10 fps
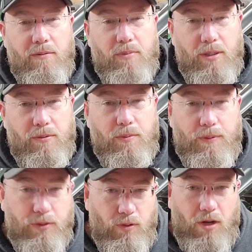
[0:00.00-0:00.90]
be able to
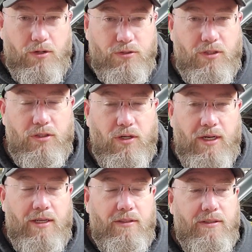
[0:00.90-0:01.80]
put the rockers on the
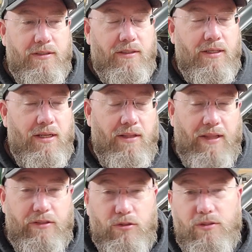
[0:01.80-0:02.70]
ground, and
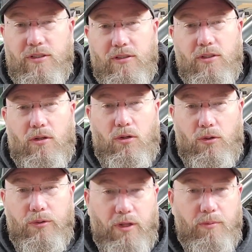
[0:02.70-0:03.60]
that turns into a
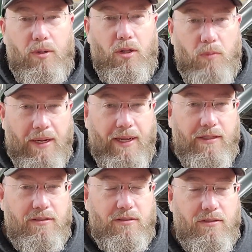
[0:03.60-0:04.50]
whole nother ball of wax.